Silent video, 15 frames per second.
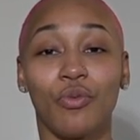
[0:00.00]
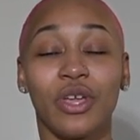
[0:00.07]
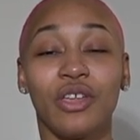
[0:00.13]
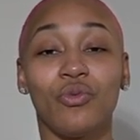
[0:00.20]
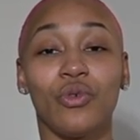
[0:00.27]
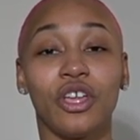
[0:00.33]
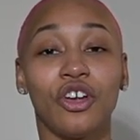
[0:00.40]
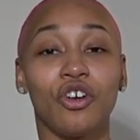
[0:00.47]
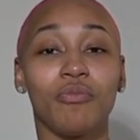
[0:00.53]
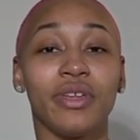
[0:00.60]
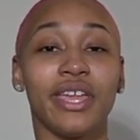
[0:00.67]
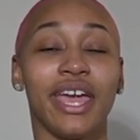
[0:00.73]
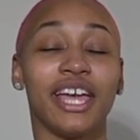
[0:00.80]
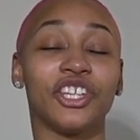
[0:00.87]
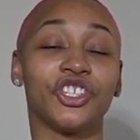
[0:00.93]
We will
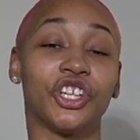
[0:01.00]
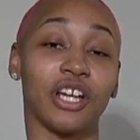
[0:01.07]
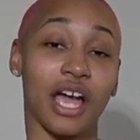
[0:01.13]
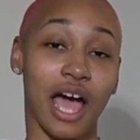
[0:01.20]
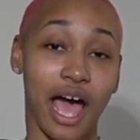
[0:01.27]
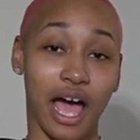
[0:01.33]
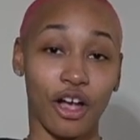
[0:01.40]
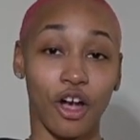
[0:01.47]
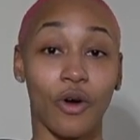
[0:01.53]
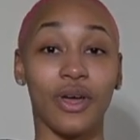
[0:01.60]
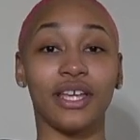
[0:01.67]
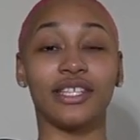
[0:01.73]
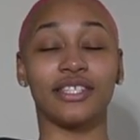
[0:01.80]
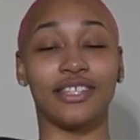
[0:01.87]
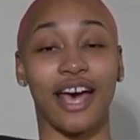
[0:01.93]
be at Chicago
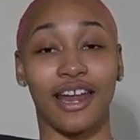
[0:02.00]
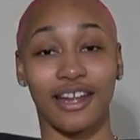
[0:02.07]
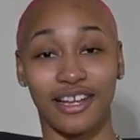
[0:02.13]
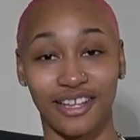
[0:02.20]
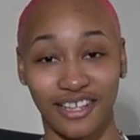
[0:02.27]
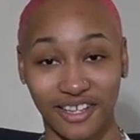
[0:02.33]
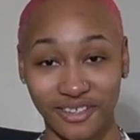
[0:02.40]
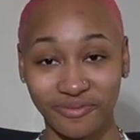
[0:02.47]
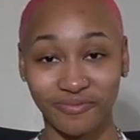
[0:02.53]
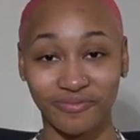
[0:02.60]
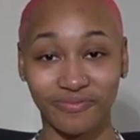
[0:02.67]
Exotica.